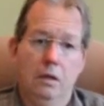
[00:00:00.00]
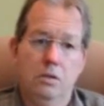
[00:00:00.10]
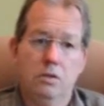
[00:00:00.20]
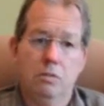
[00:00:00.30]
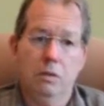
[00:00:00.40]

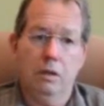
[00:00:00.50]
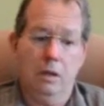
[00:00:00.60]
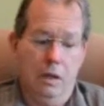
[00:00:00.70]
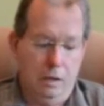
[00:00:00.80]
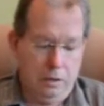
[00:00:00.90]
is
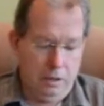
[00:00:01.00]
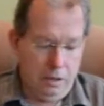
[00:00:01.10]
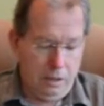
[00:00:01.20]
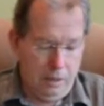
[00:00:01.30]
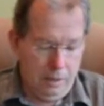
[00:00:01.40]
really, I
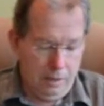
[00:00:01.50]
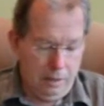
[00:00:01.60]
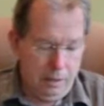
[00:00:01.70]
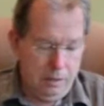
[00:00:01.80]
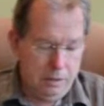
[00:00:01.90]
think, uh,
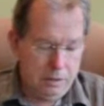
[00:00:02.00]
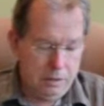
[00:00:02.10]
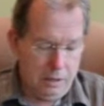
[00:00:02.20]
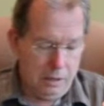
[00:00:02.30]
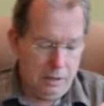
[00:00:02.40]
is
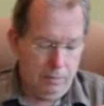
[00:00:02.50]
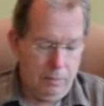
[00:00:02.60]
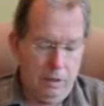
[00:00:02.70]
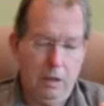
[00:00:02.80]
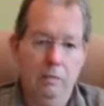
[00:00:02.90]
uh,
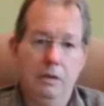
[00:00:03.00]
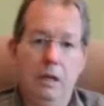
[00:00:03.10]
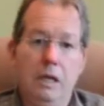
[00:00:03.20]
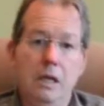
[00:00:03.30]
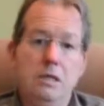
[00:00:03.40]

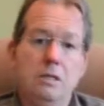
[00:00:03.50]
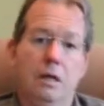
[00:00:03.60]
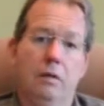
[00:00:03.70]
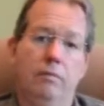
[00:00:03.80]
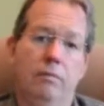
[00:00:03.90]
living Easter.